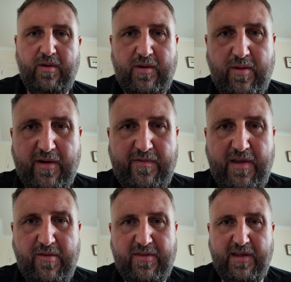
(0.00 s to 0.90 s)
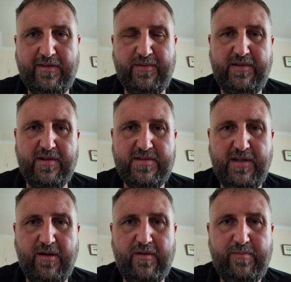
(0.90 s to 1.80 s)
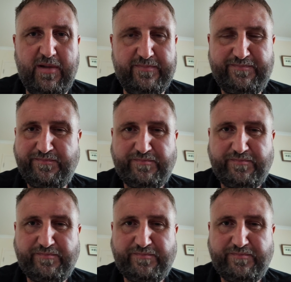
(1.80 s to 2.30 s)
Quite a few things were dusted off, but